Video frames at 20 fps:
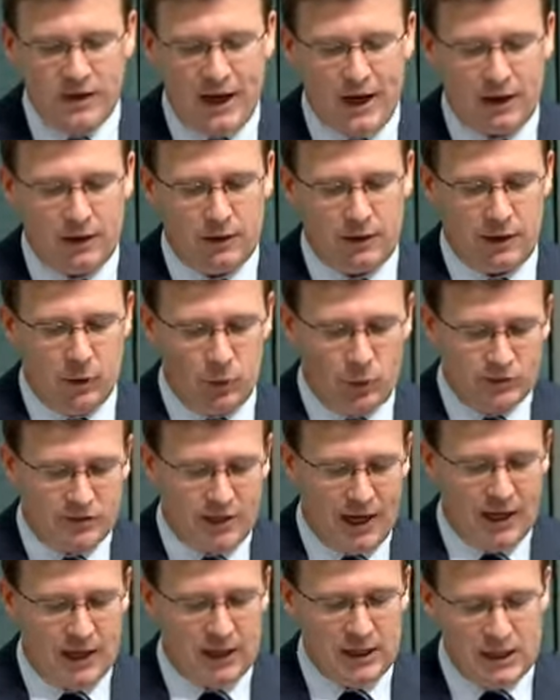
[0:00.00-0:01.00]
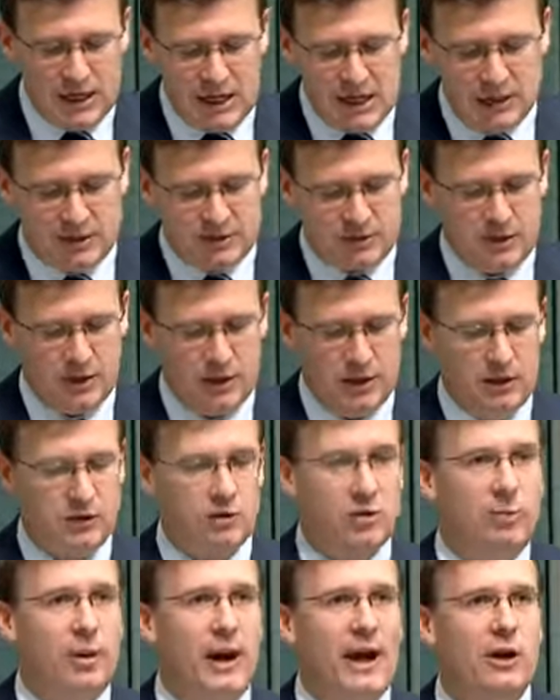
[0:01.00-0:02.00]
debt that will take years
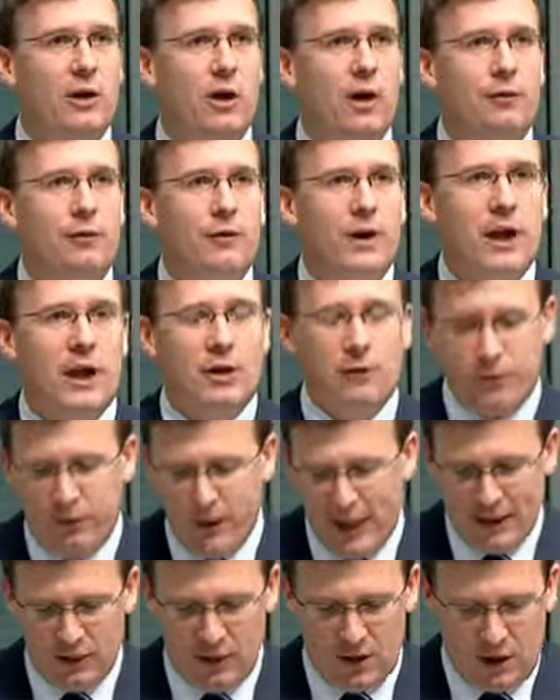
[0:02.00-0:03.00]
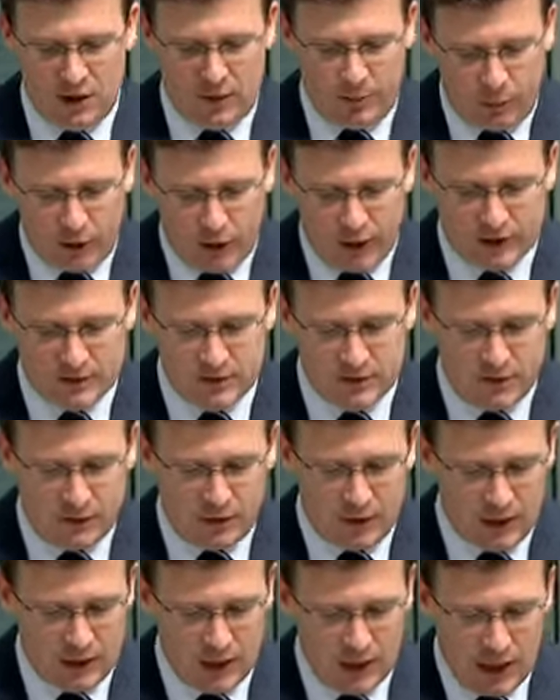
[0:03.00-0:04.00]
to pay off, and flatlined
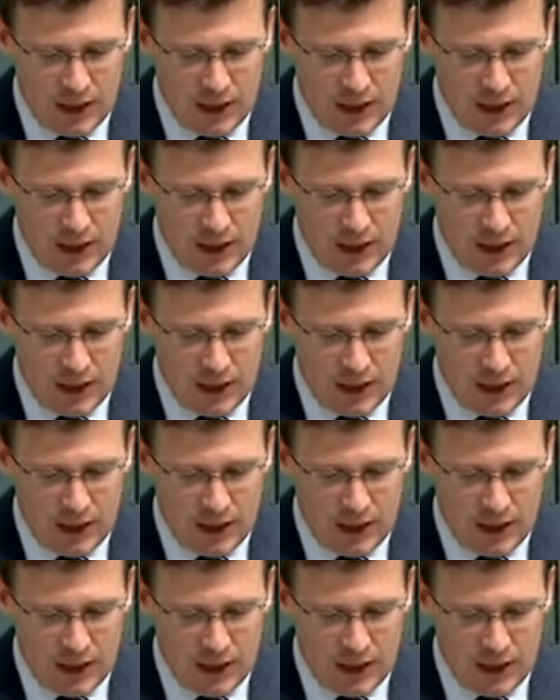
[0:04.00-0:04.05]
productivity.